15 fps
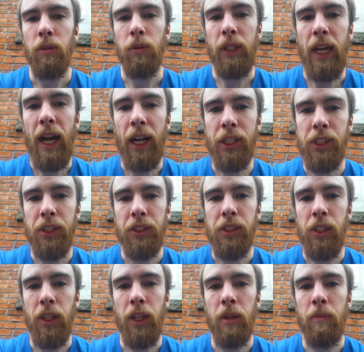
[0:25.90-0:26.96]
reaction
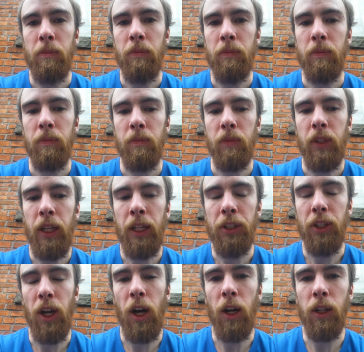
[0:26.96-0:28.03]
to them and
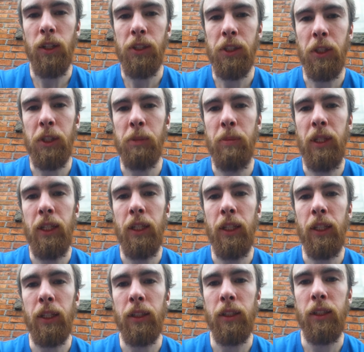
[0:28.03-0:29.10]
your heart starts
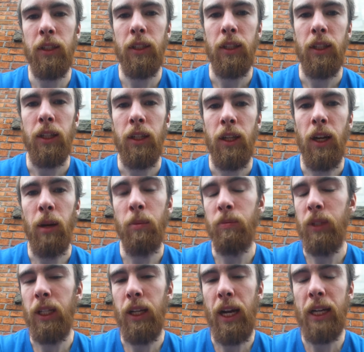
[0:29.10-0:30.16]
beating.
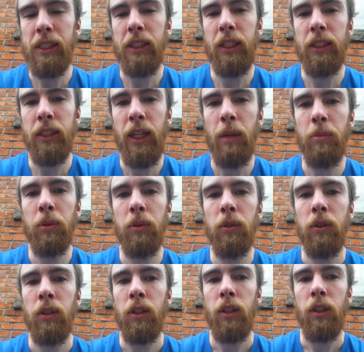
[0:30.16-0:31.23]
As an
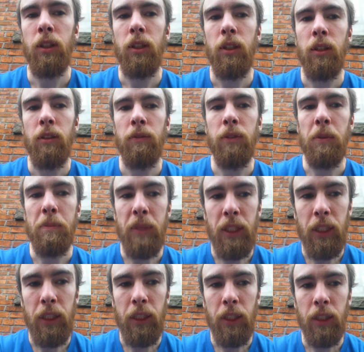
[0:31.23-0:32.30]
example, for
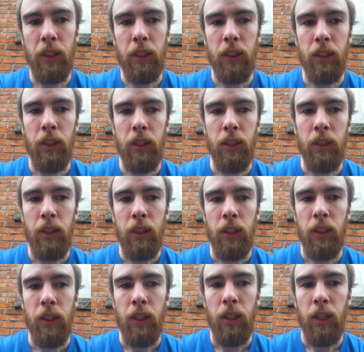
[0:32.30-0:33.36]
me,
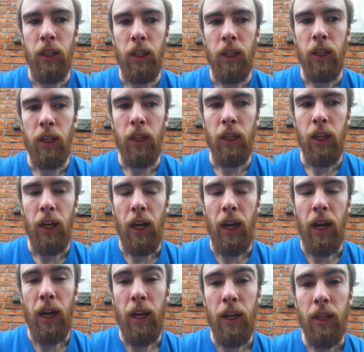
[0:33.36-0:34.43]

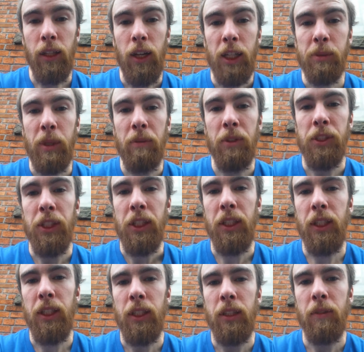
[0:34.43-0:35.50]
I lost my
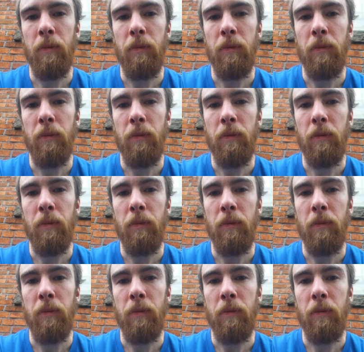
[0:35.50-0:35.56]
virginity